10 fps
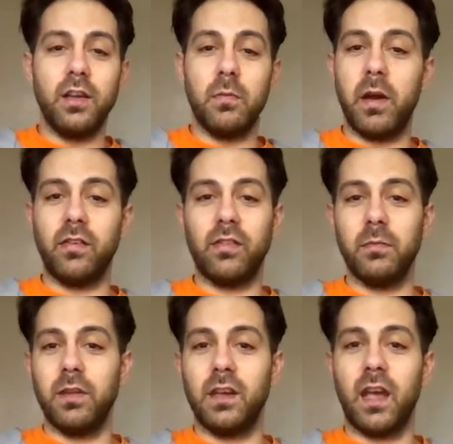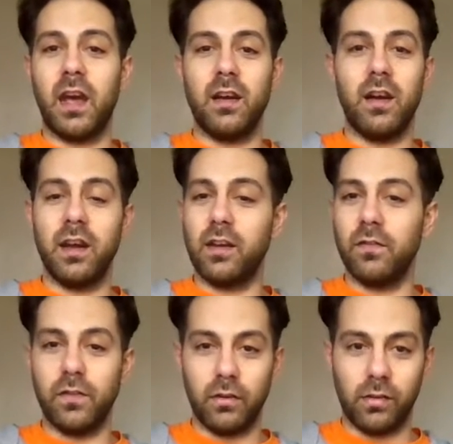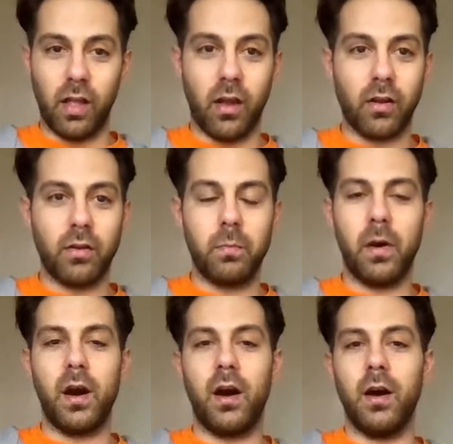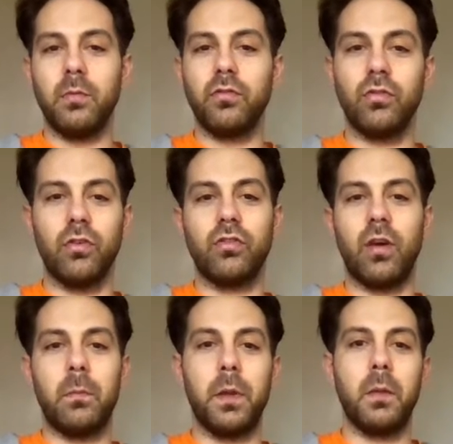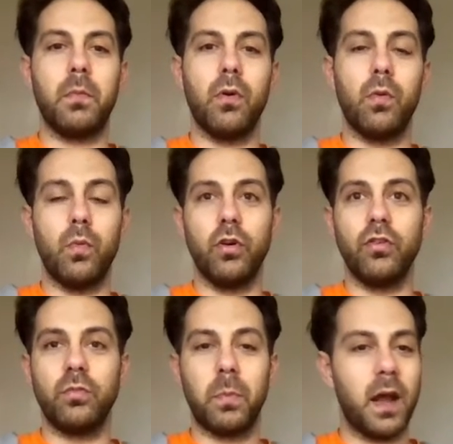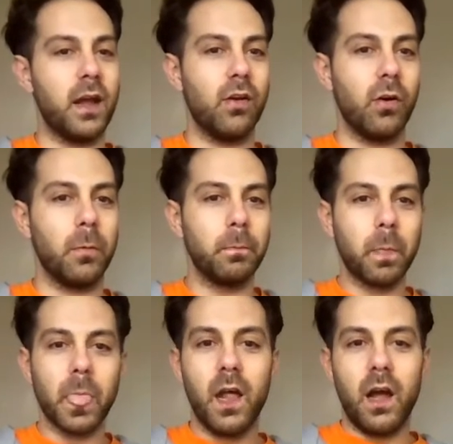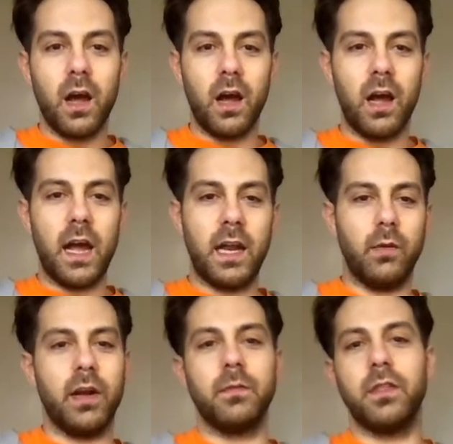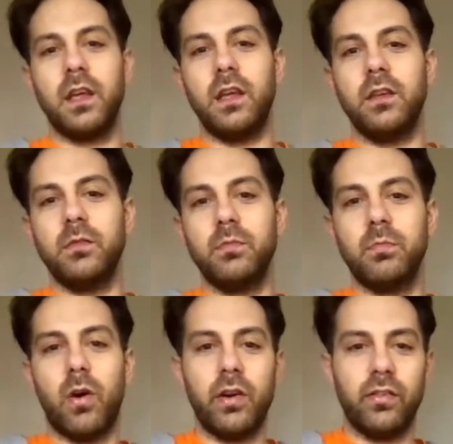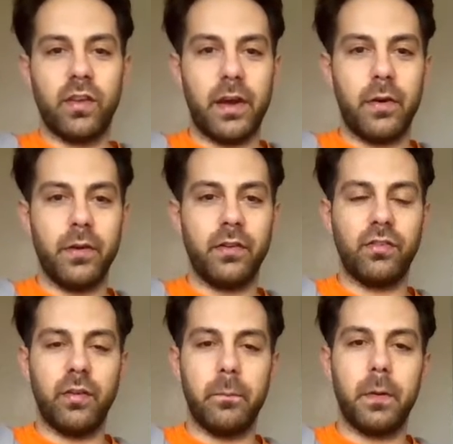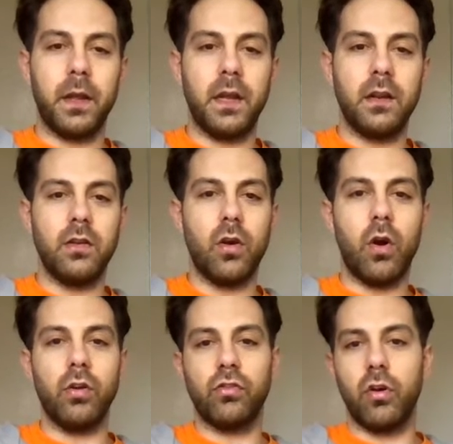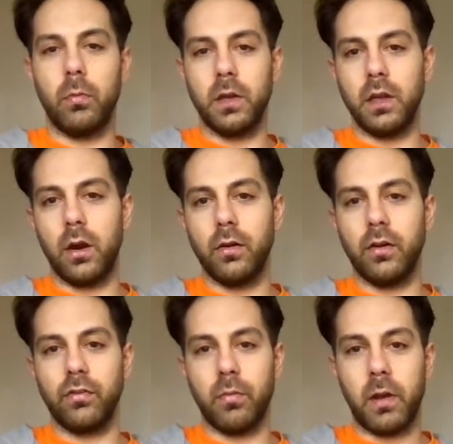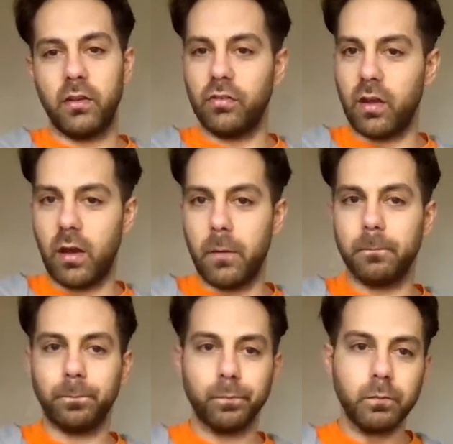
You may simply get a confused look, but I'm sure some people would play along. Anyway, the minor scale is simply not as commonly known as the major scale.